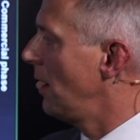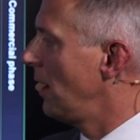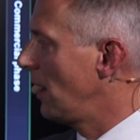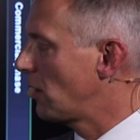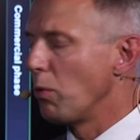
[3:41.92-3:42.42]

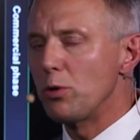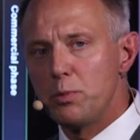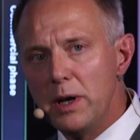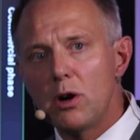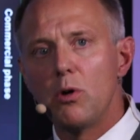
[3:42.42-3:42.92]
It's what
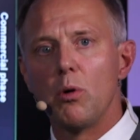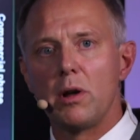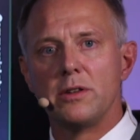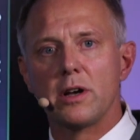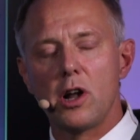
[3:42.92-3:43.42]
we call
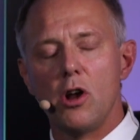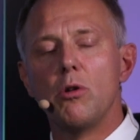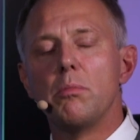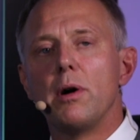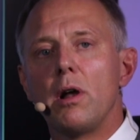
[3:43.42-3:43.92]
in the
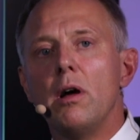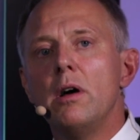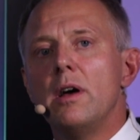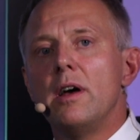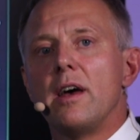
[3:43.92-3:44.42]
global
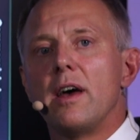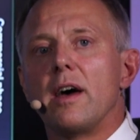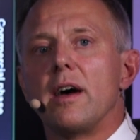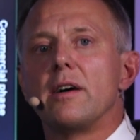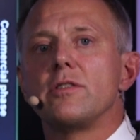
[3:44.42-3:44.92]

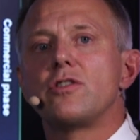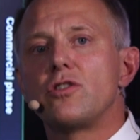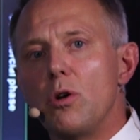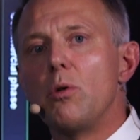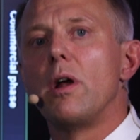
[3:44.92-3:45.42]
Uh,
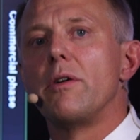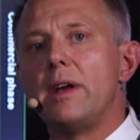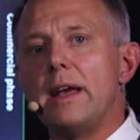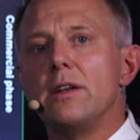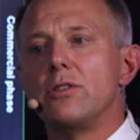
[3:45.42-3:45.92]
solar
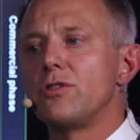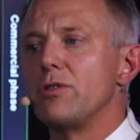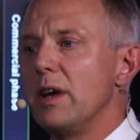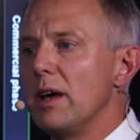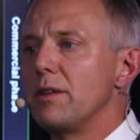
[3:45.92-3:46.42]

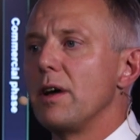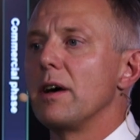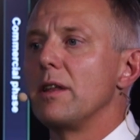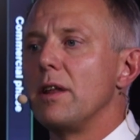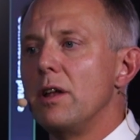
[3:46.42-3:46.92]
industry,
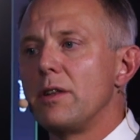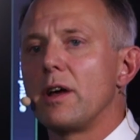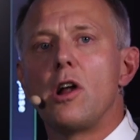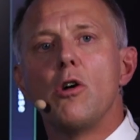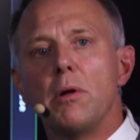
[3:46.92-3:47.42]
the, the, the
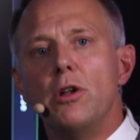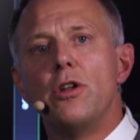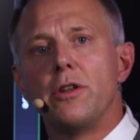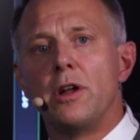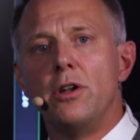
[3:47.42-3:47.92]
global,
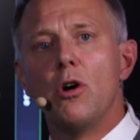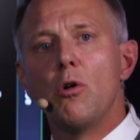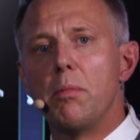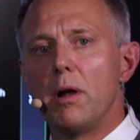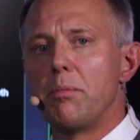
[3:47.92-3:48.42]
the
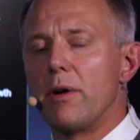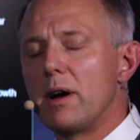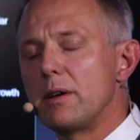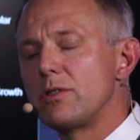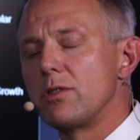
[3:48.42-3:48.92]
Nobel
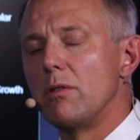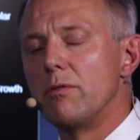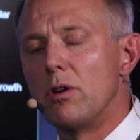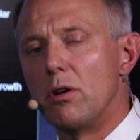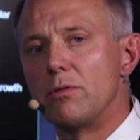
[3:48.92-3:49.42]
Prize of,
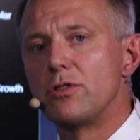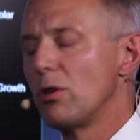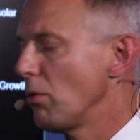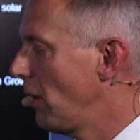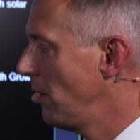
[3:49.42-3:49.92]
of solar